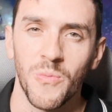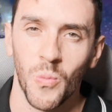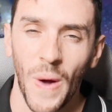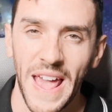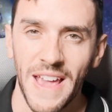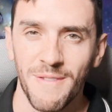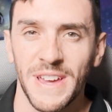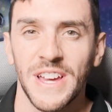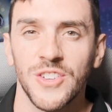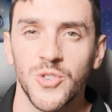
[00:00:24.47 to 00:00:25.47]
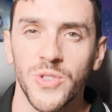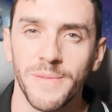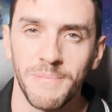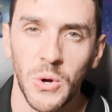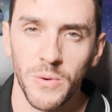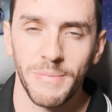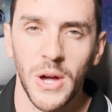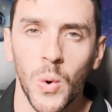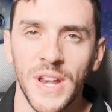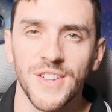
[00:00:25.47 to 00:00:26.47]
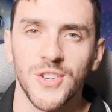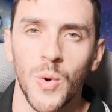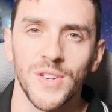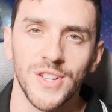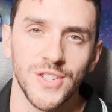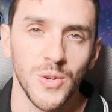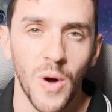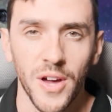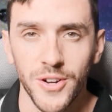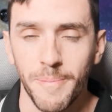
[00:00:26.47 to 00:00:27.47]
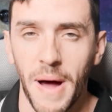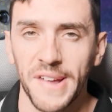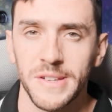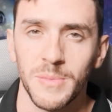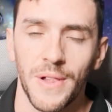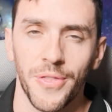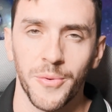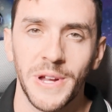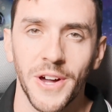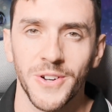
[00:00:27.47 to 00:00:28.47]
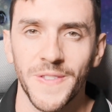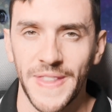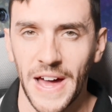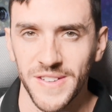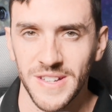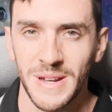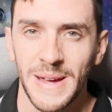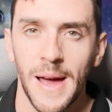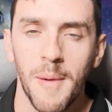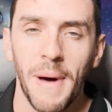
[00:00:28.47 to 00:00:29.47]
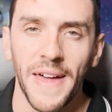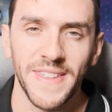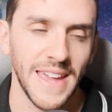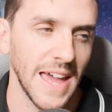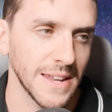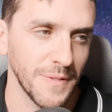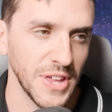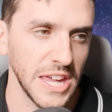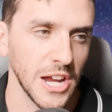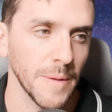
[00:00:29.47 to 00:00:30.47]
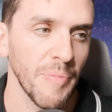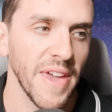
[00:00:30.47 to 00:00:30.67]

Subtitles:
wave to the moon. Bitcoin is going to 200, possibly 300,000 by the end of the year.